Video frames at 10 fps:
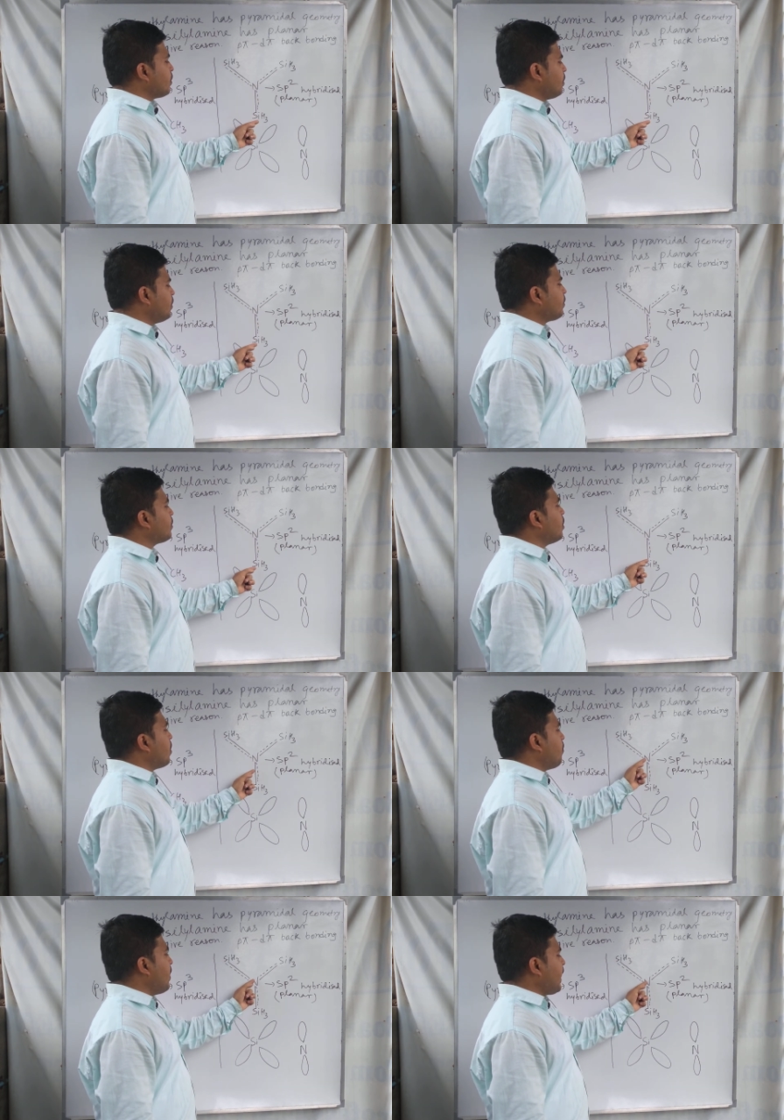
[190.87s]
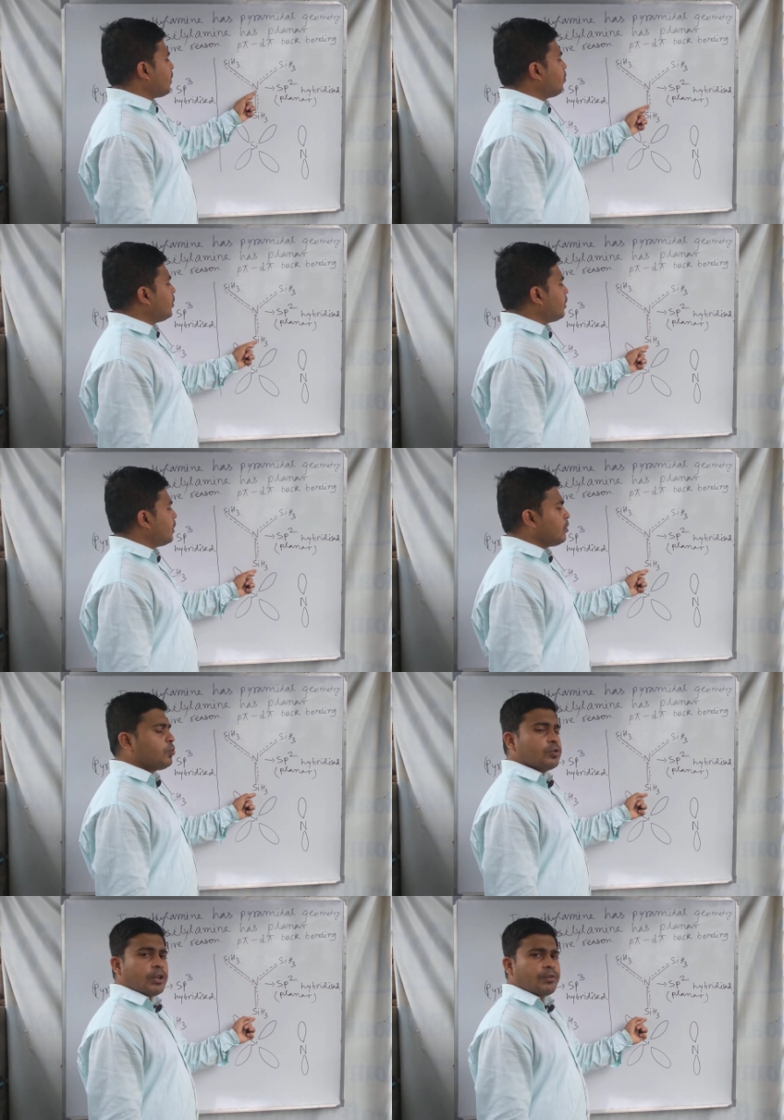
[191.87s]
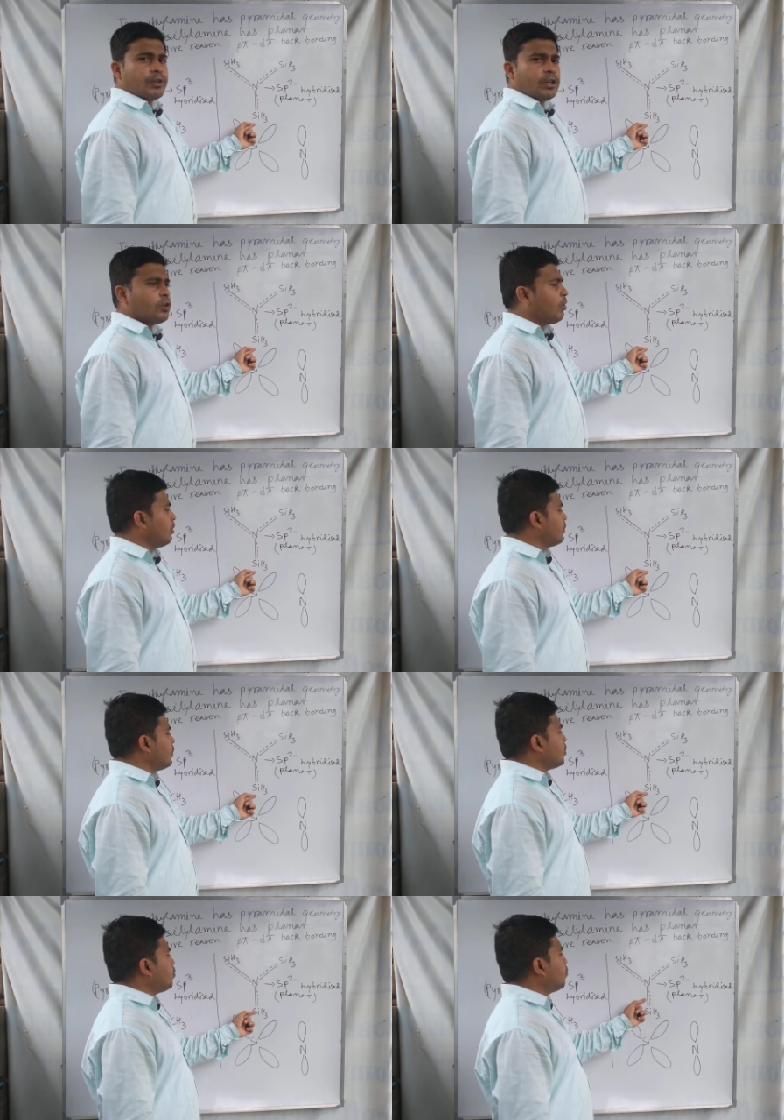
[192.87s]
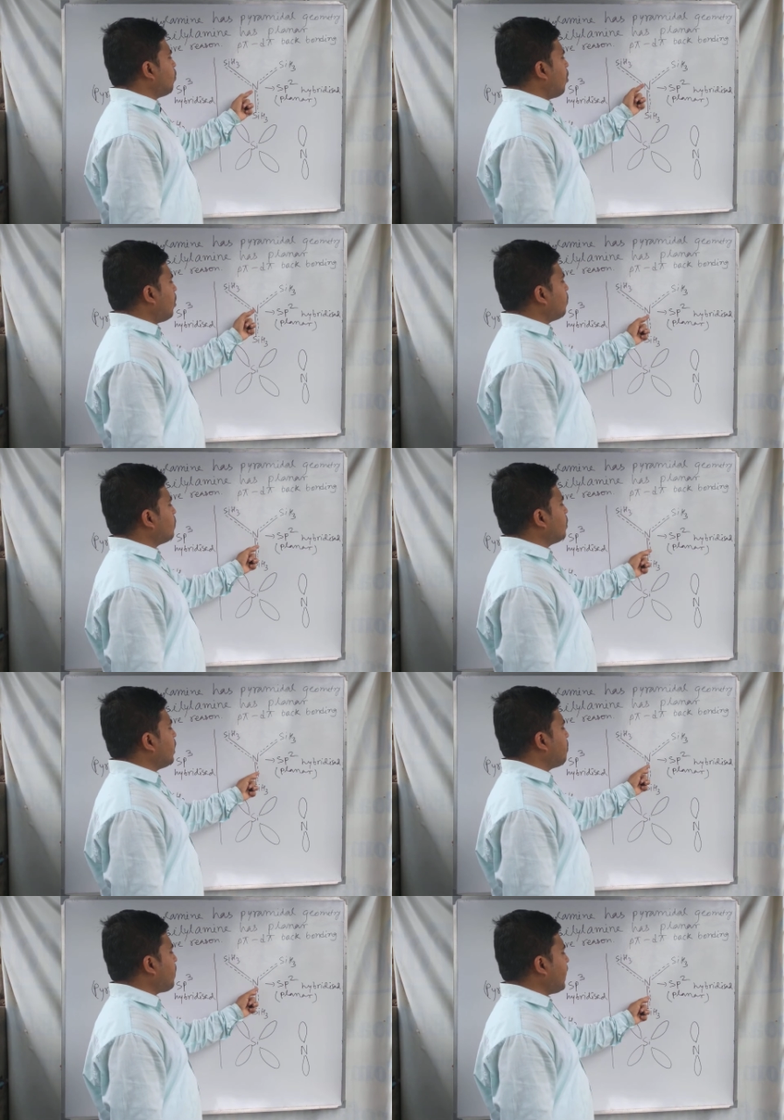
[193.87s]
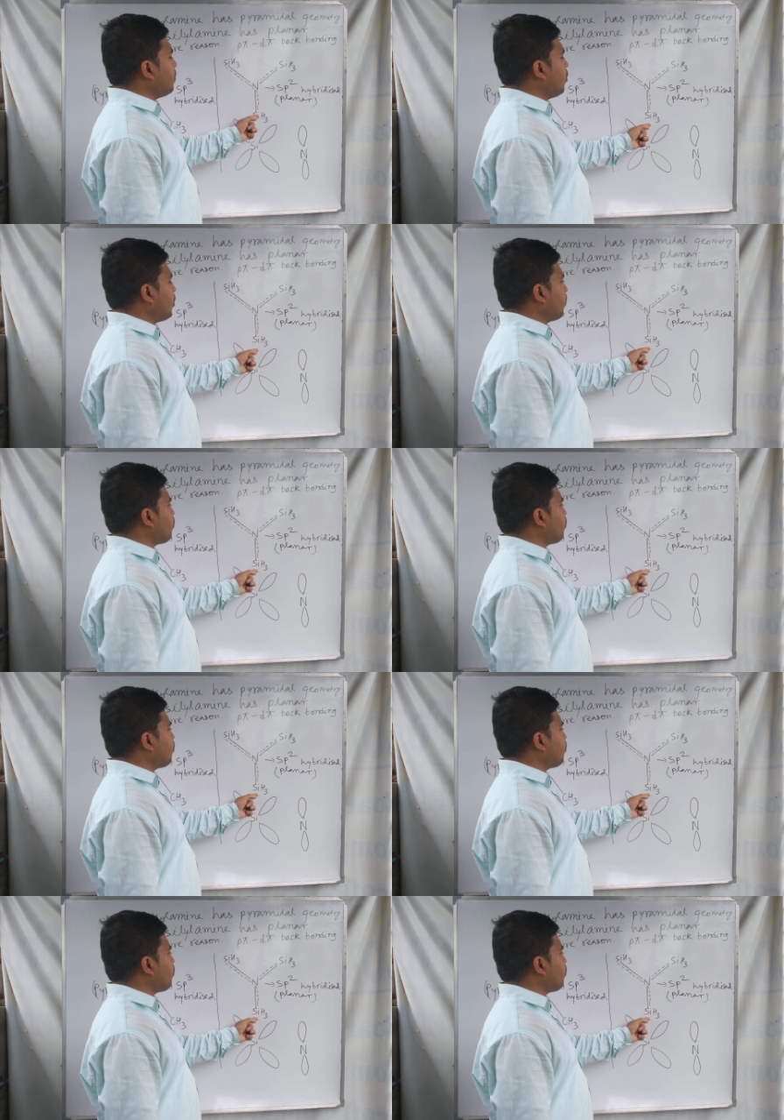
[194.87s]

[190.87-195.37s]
is back donated to the silicon to form a pi bond.